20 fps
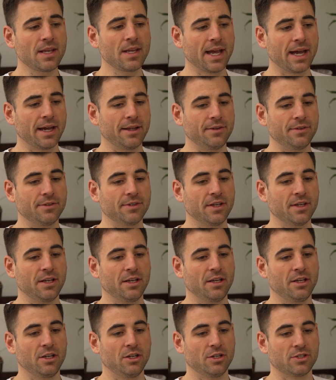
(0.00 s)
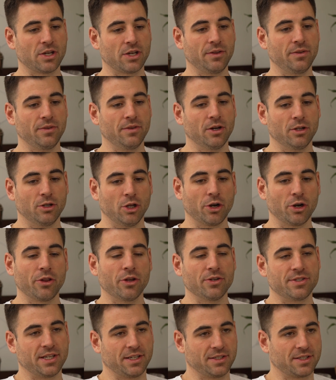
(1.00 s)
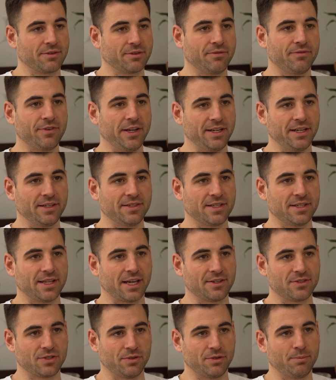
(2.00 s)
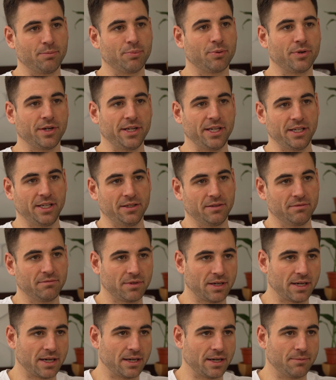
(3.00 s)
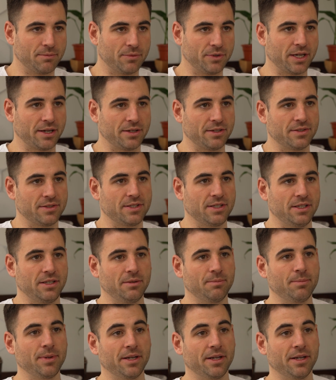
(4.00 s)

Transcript: And so a lot of those things can feed into that sort of pre-redundancy